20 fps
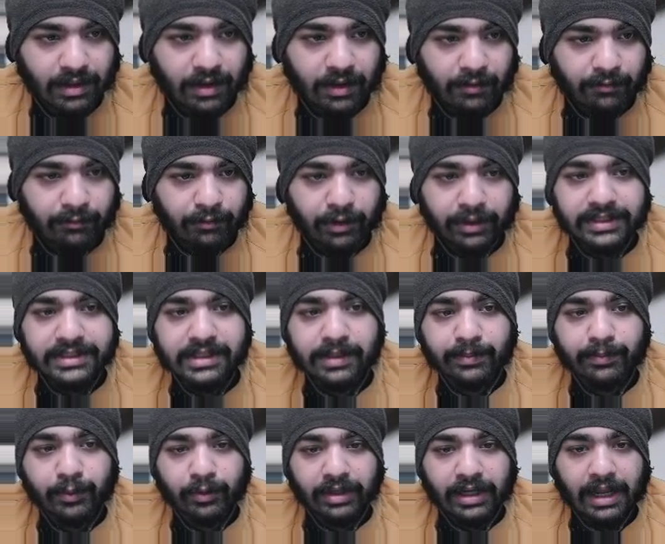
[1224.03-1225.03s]
What is the
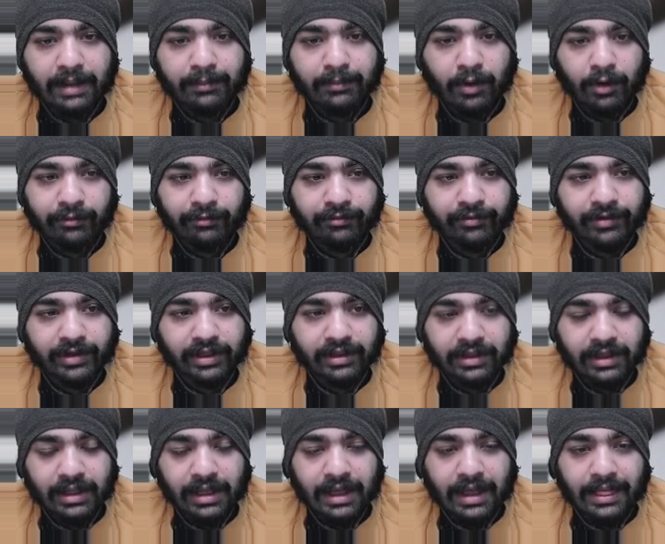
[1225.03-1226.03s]
program offering?
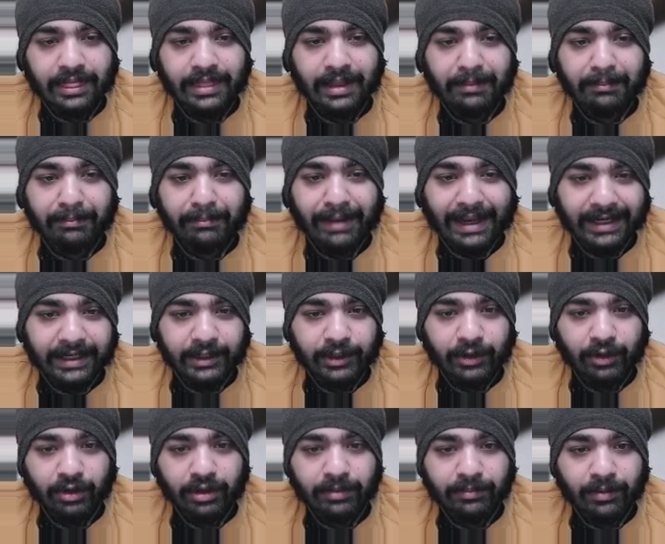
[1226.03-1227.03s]
They might
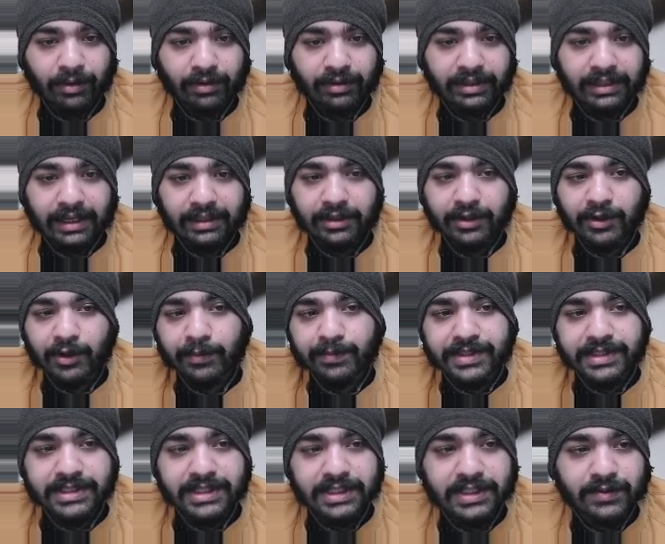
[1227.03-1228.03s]
talk about the other
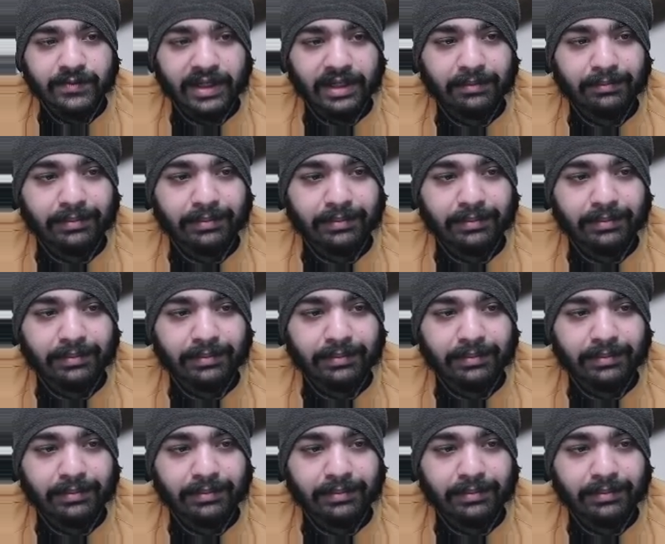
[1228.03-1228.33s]
options as well,